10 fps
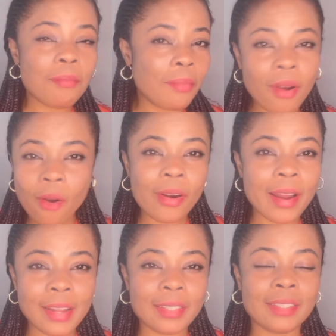
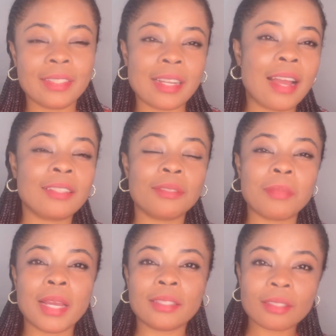Poland and
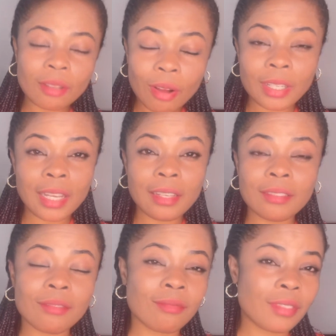my
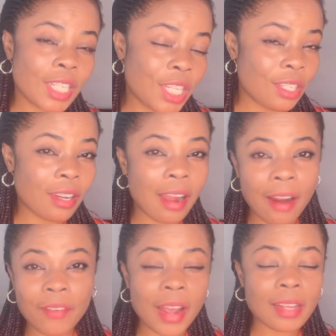studying, changing
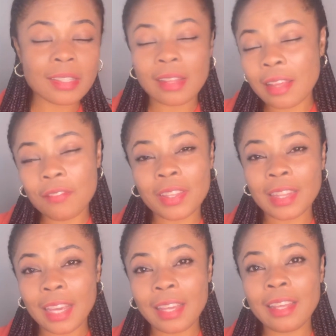careers and
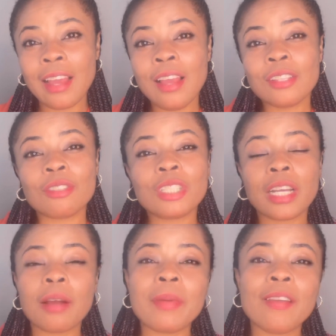everything. So
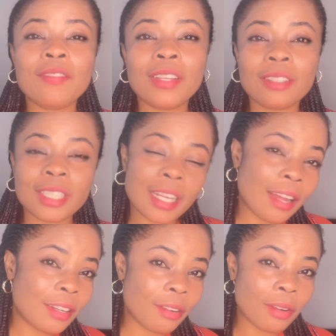check out my vlog
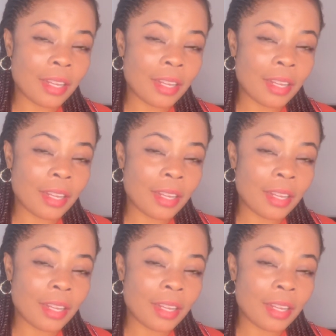channel, and